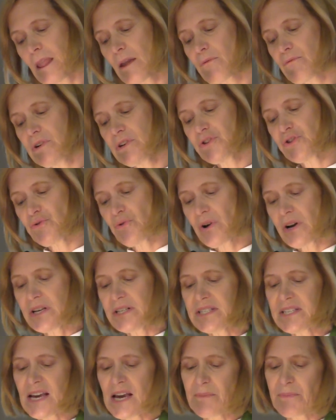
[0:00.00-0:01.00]

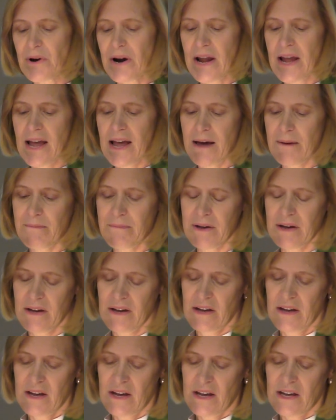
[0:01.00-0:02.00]
rejoins Abraham.
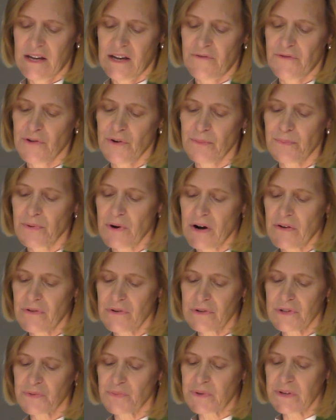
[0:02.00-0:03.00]
If your
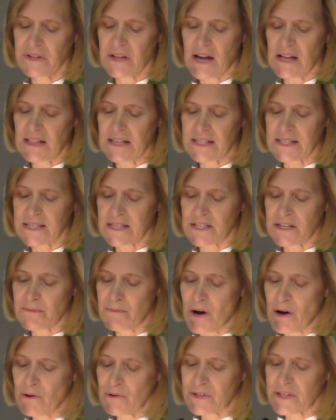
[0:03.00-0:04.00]
brothers will not listen to
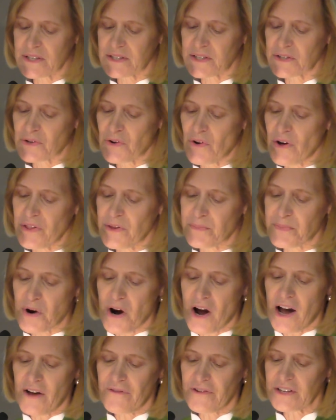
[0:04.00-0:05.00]
Moses and all the
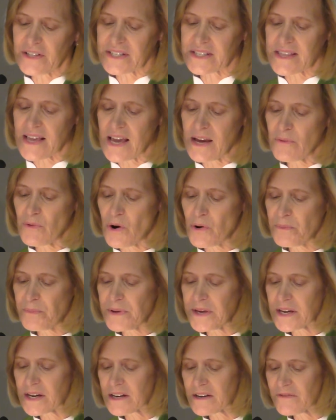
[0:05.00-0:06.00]
prophets, they won't
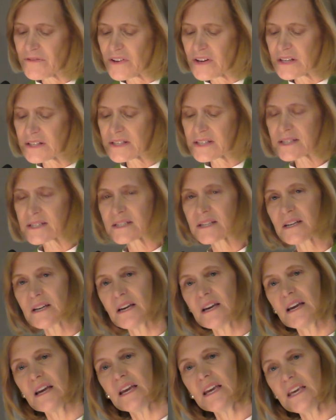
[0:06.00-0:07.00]
be convinced,
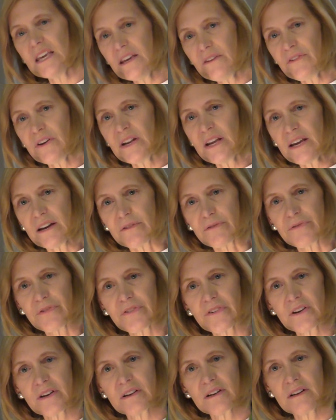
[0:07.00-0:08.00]
even
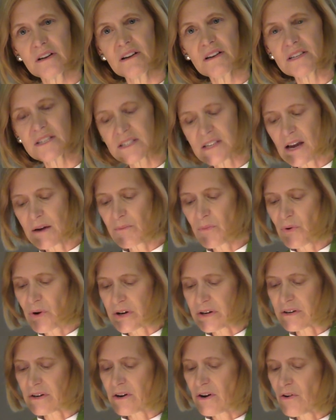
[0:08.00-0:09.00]
if
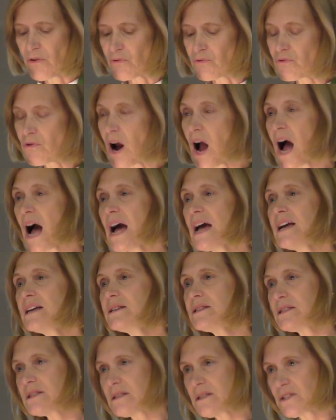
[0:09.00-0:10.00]
someone
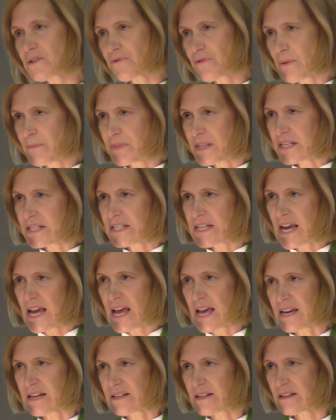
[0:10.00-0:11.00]
rises from the
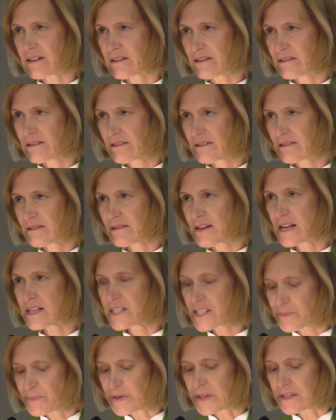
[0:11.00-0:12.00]
dead and
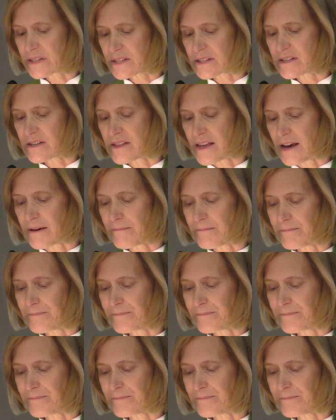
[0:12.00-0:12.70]
speaks to them.